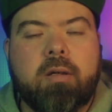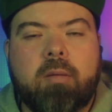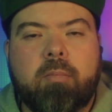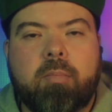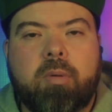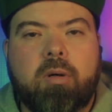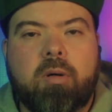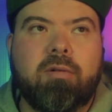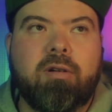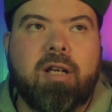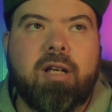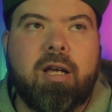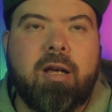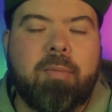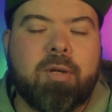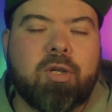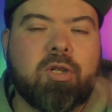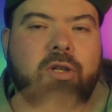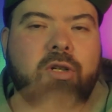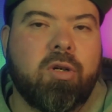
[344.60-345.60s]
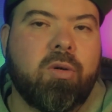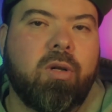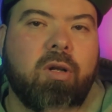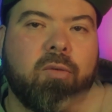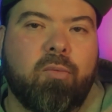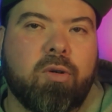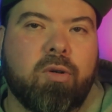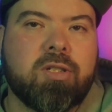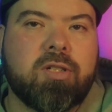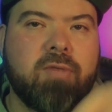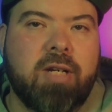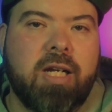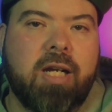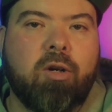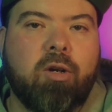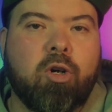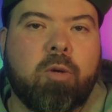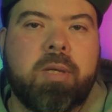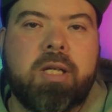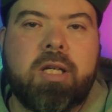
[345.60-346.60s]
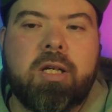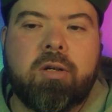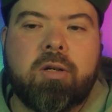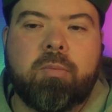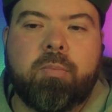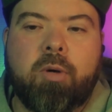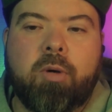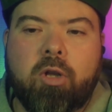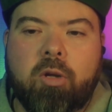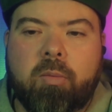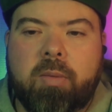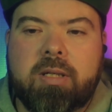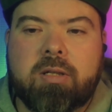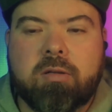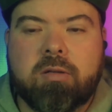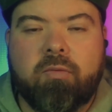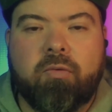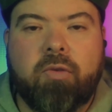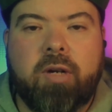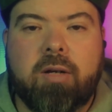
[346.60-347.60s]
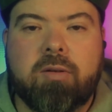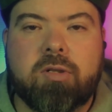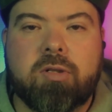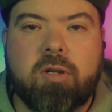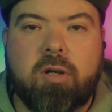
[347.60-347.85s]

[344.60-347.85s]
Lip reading: but it'd be just cool if once they're in incoming, you could put them in something else.